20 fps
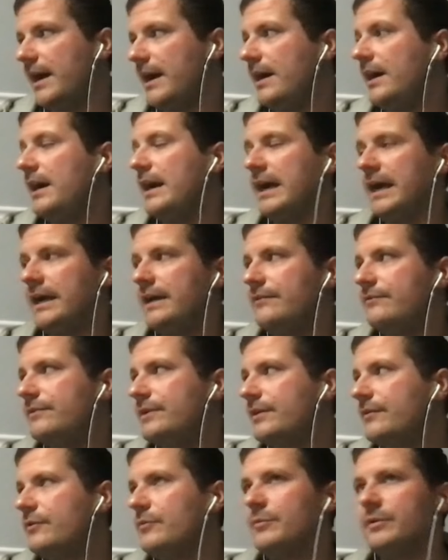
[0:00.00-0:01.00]
I, I have
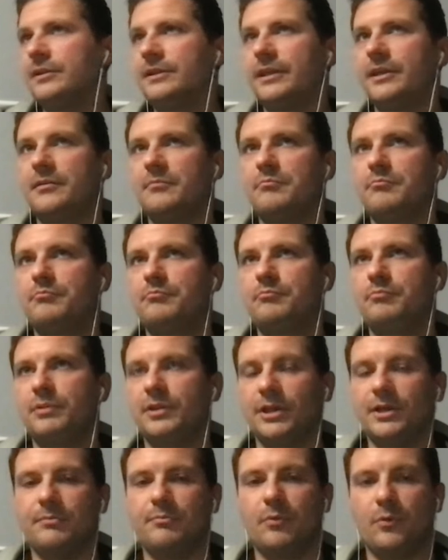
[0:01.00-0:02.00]
never been like
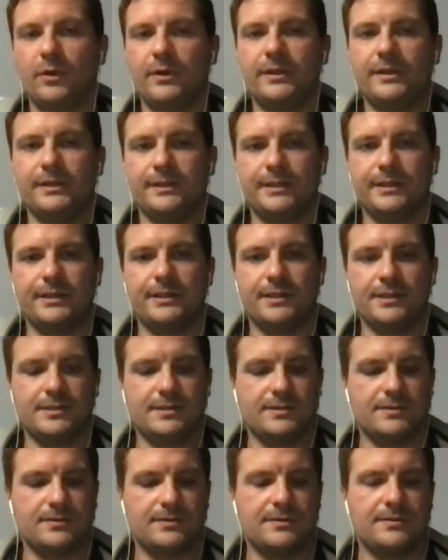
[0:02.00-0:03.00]
blood boiling like
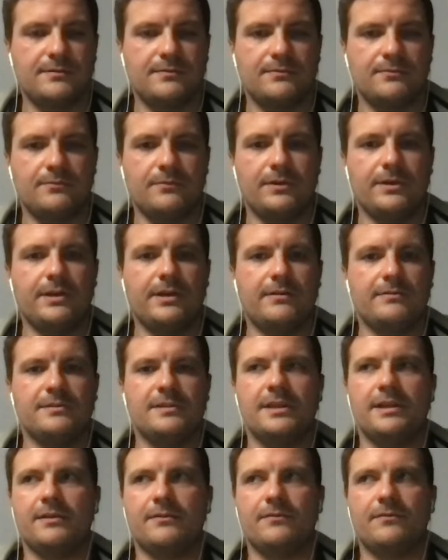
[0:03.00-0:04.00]
this where I was
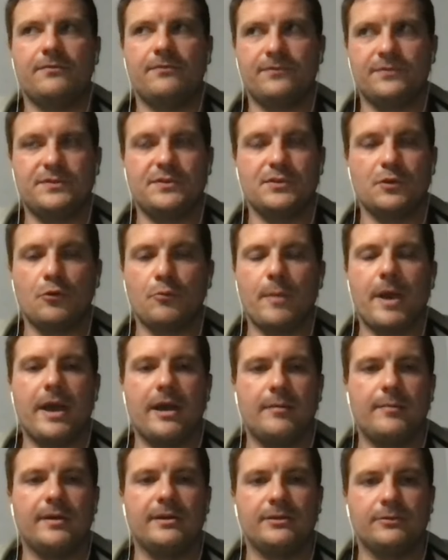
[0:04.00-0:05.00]
like so mad
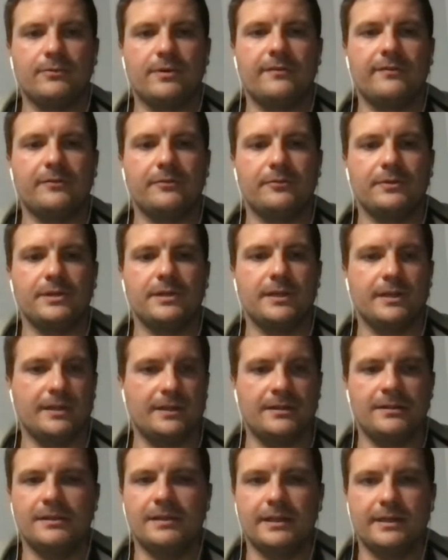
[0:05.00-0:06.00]
about the refereeing
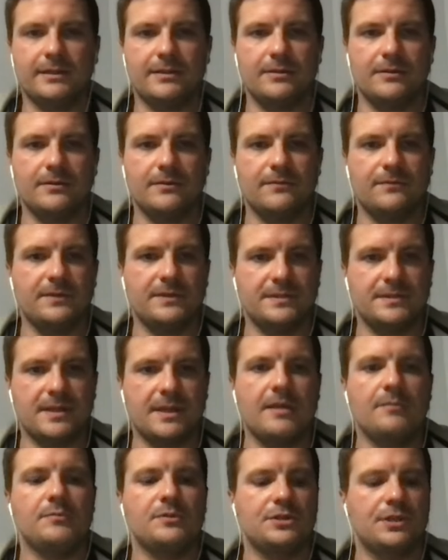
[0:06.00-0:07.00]
and like the fixed
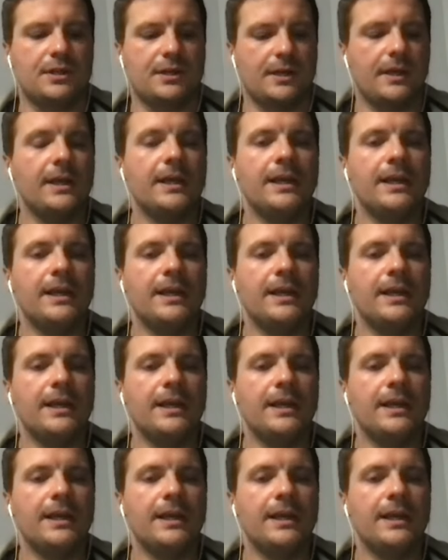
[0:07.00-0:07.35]
game shit.